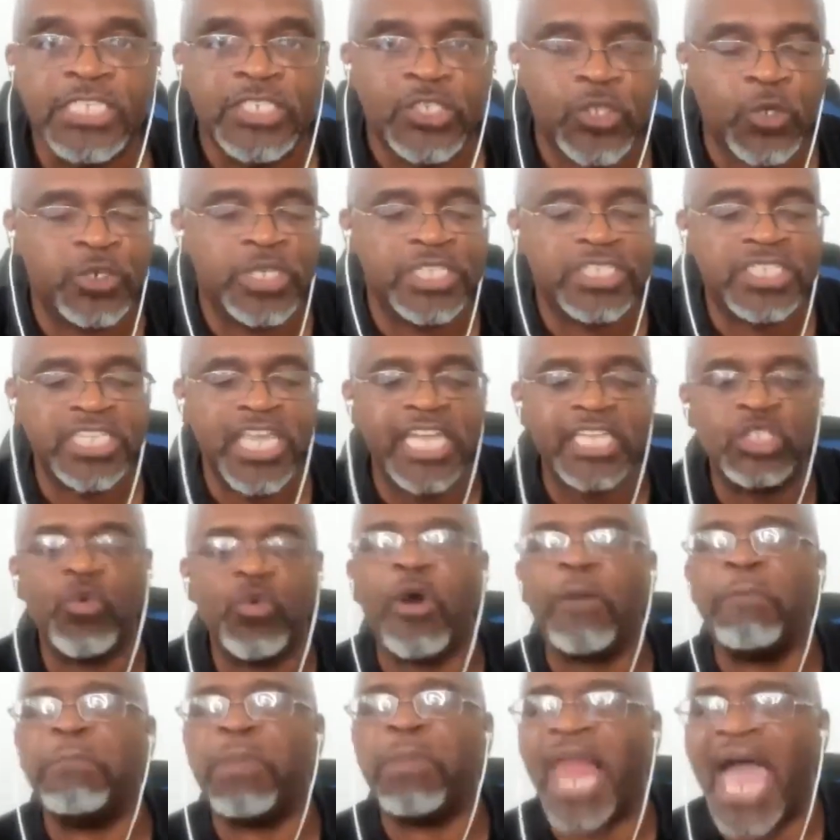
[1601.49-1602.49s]
So to say
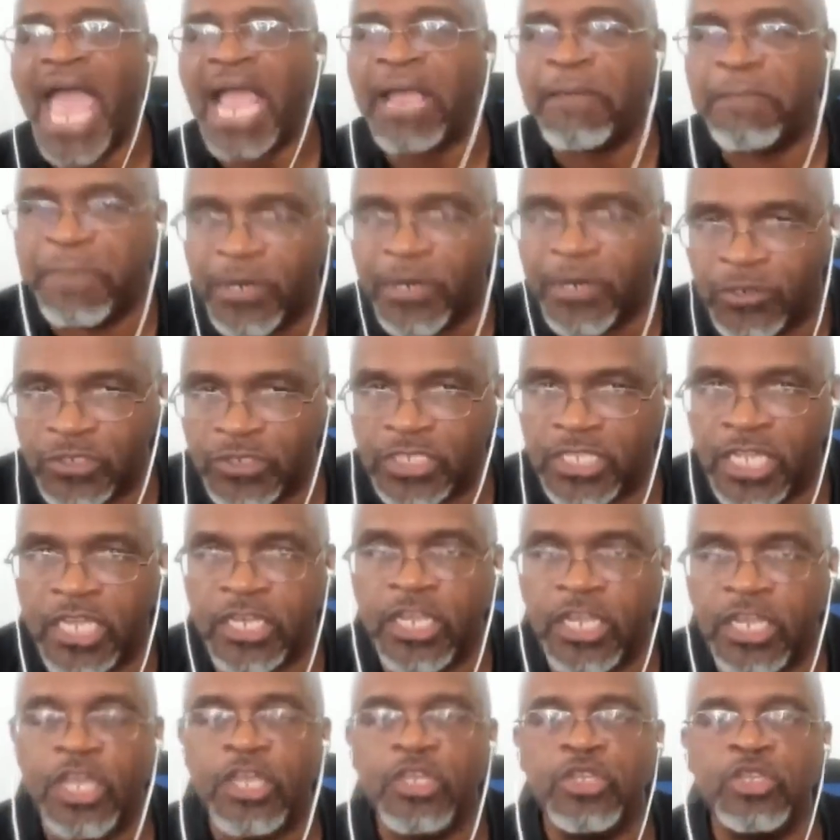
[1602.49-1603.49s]
to a Black
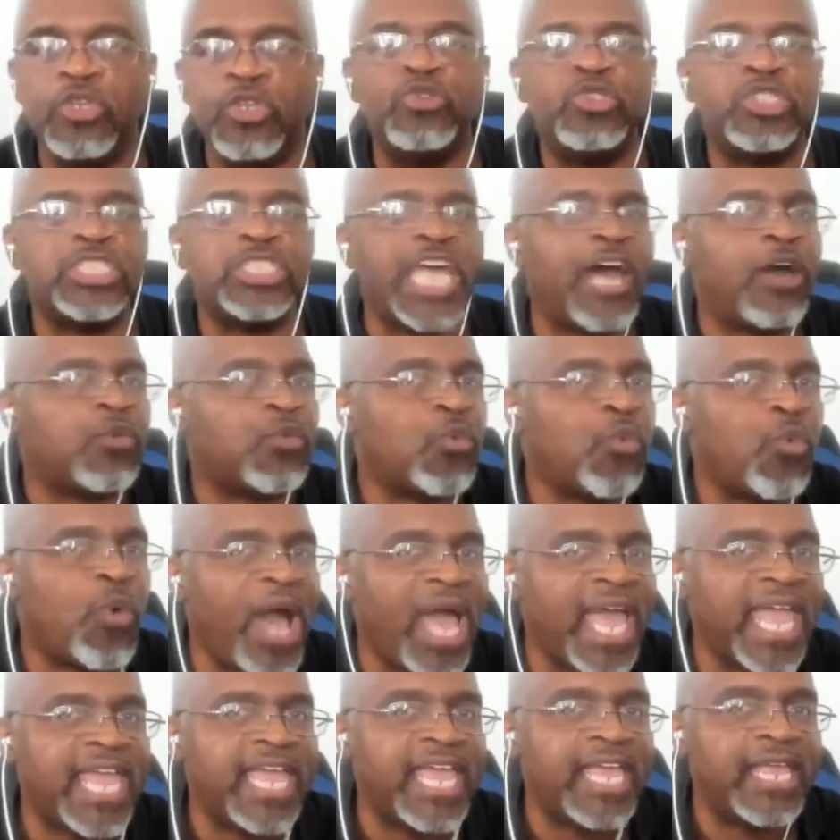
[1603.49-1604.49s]
person, you sound
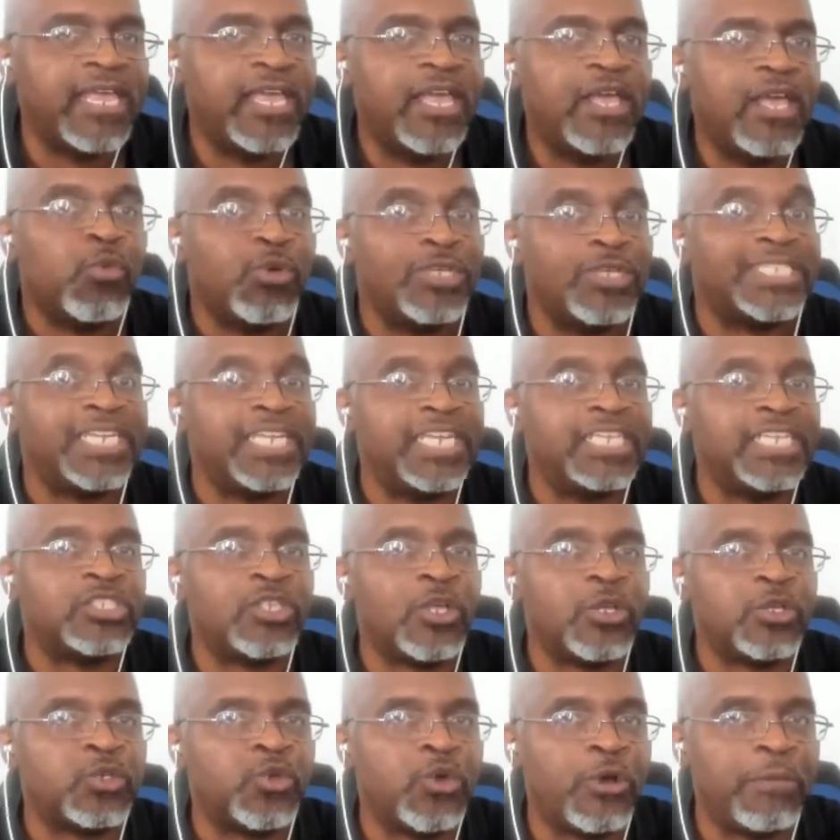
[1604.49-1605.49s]
white, was an
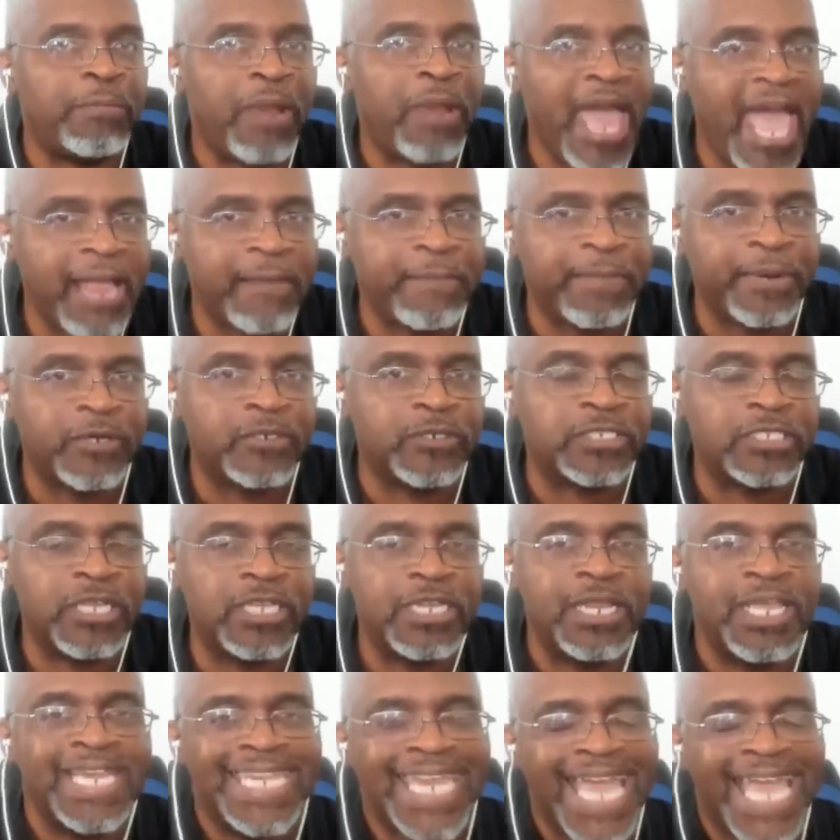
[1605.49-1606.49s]
insult to a Black
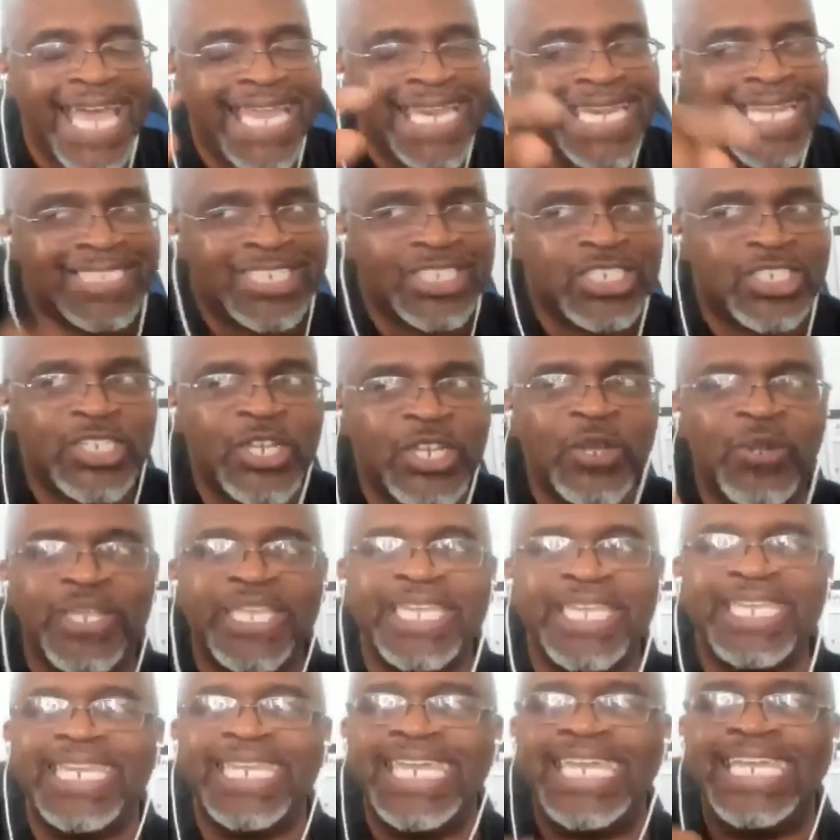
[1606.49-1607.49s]
person, not
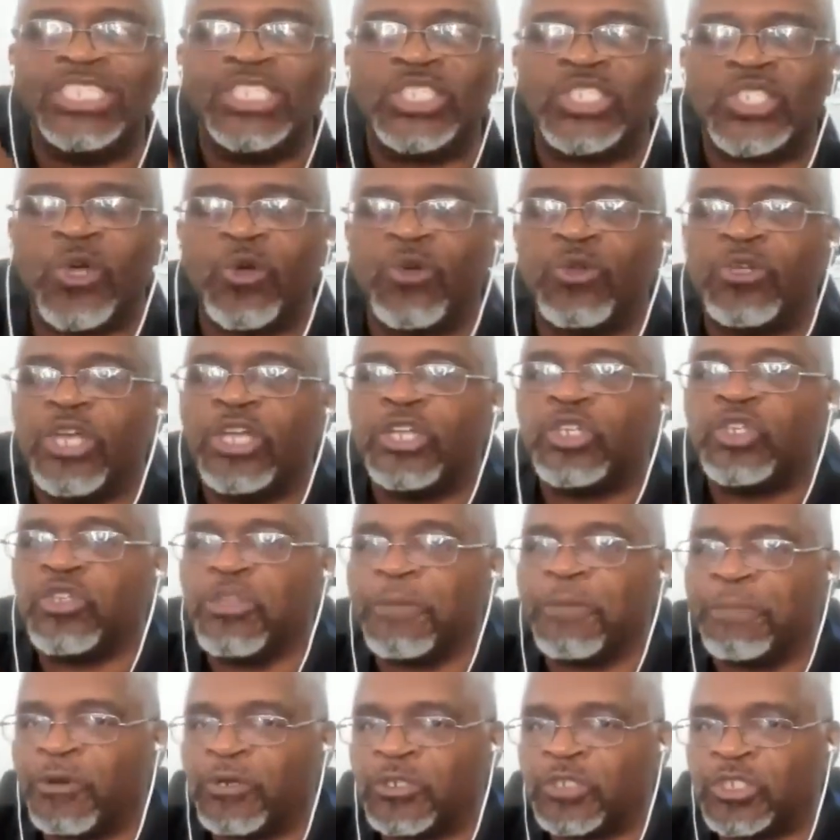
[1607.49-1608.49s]
necessarily an insult
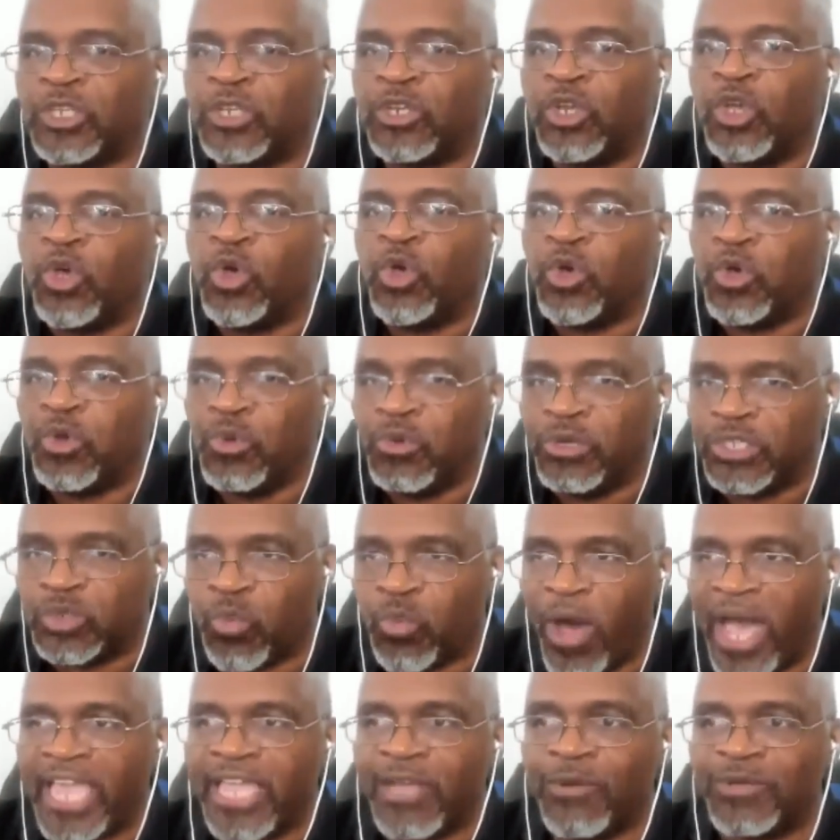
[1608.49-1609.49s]
to the person who
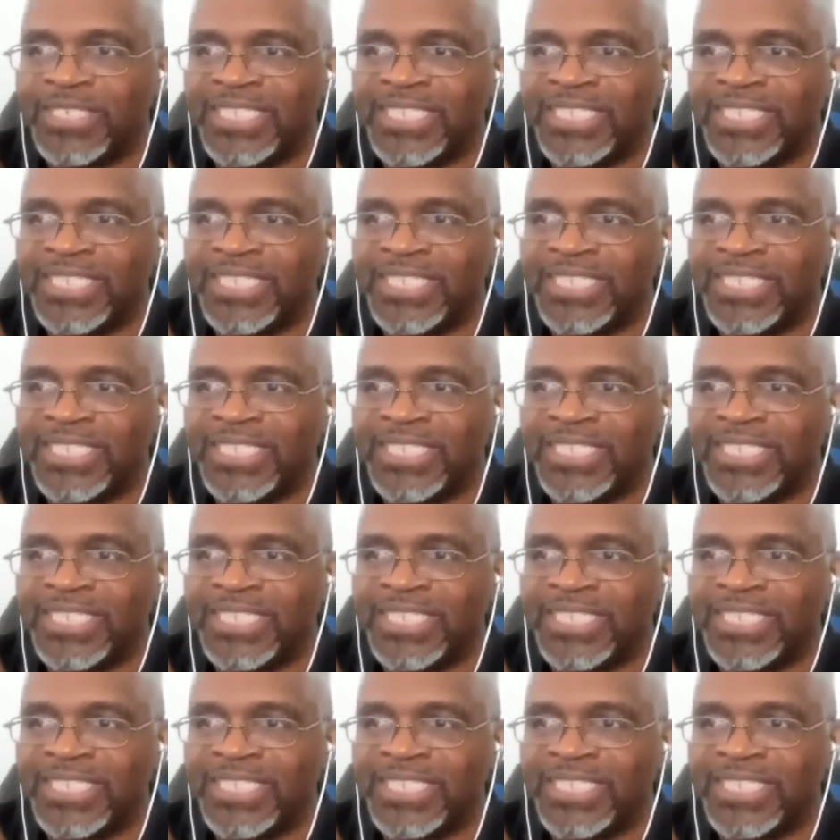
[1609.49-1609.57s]
was white.